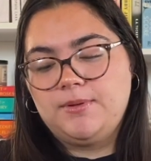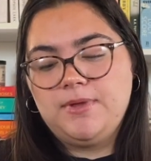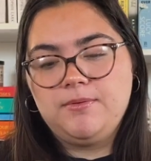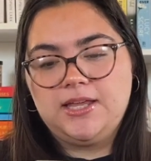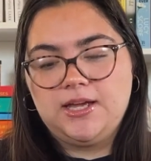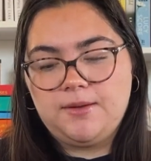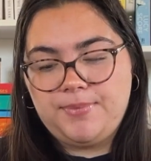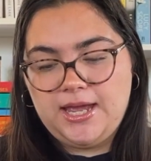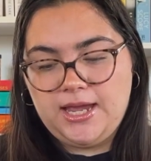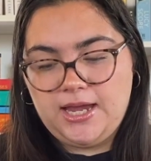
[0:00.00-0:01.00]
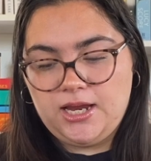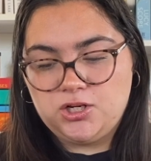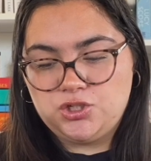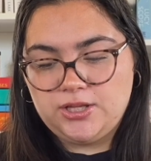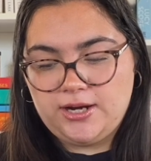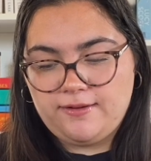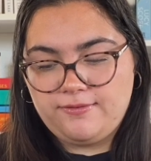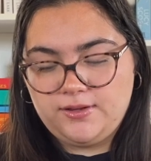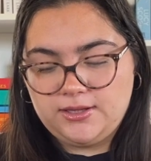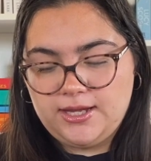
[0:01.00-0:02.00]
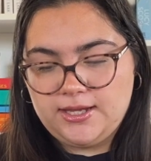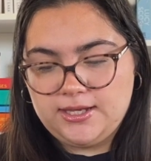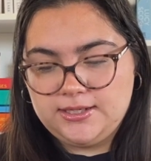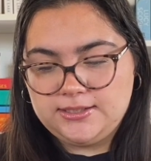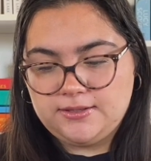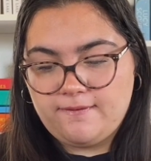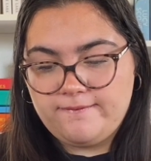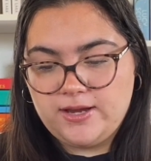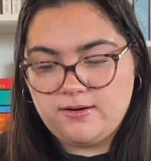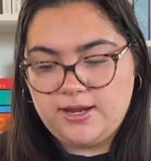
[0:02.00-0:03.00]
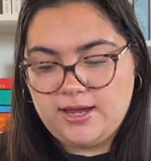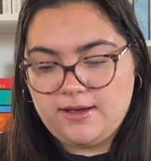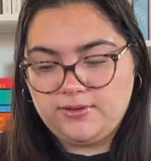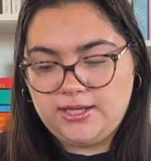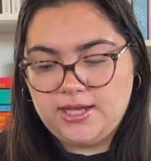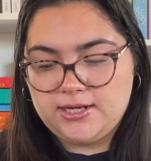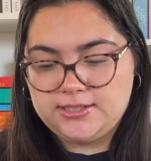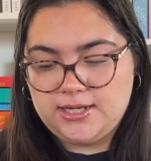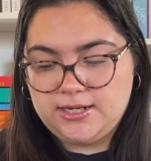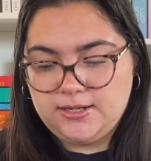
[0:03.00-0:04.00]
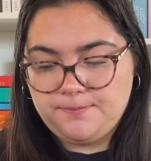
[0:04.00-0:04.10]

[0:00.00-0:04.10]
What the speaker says: me get a page that I feel like is very heavily annotated.